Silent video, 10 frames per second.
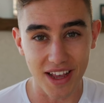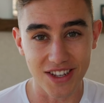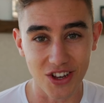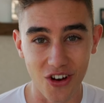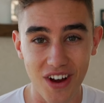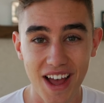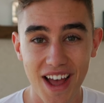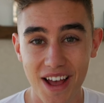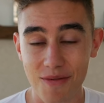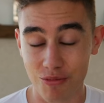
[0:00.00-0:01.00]
So
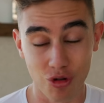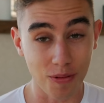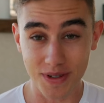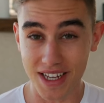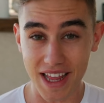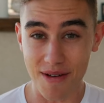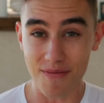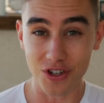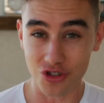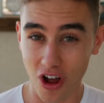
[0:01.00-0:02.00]
props to
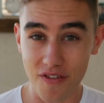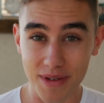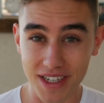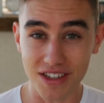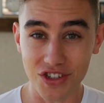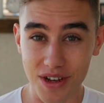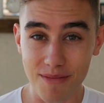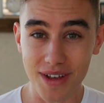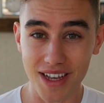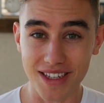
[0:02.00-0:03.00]
them for driving me to the
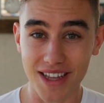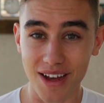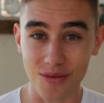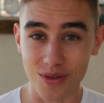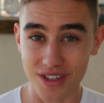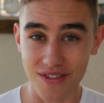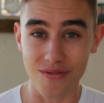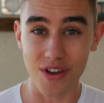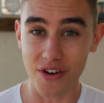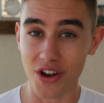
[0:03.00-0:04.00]
gym, because that was
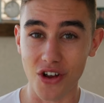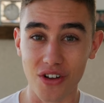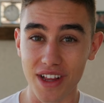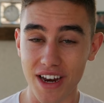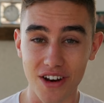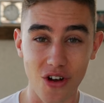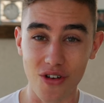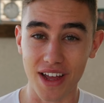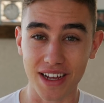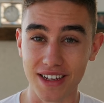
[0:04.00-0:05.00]
very early, and I
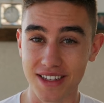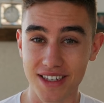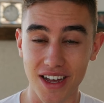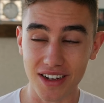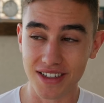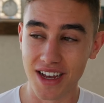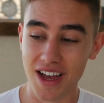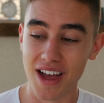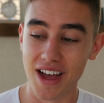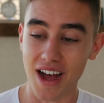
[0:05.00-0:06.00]
know that it sucked,
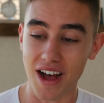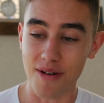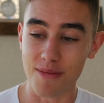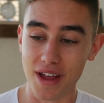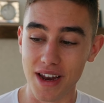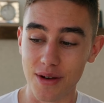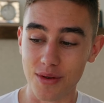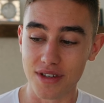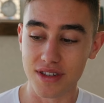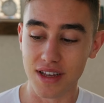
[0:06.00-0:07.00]
but
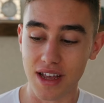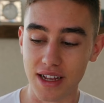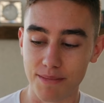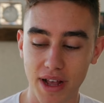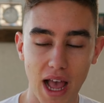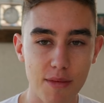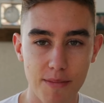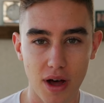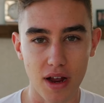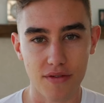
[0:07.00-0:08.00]
it became a
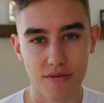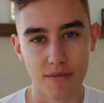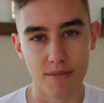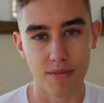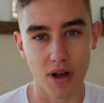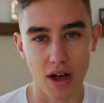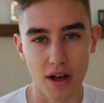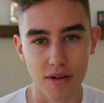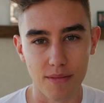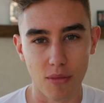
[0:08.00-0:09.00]
part of
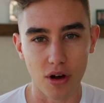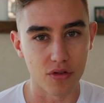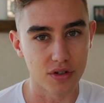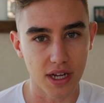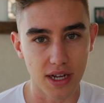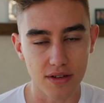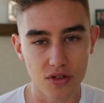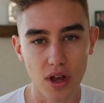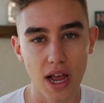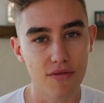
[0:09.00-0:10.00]
my routine.
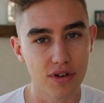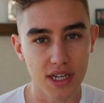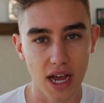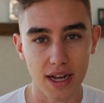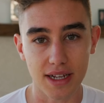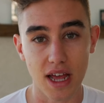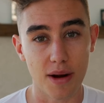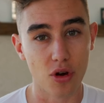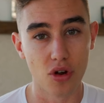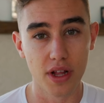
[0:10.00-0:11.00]
So every day I'd get
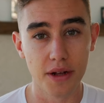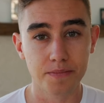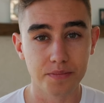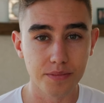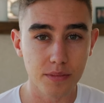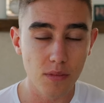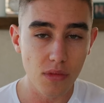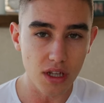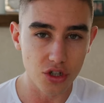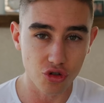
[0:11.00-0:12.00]
up early,
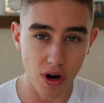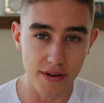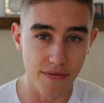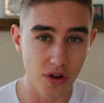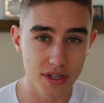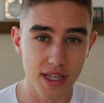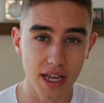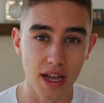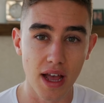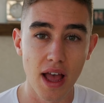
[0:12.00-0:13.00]
train first
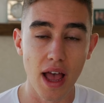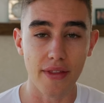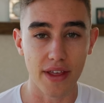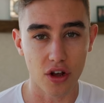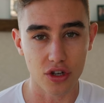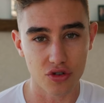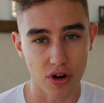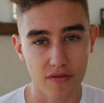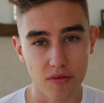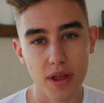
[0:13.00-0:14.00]
thing, and then go
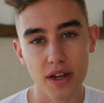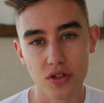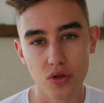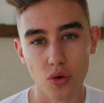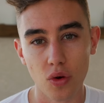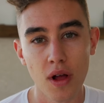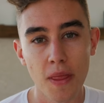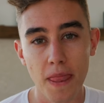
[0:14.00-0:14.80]
straight from there to school.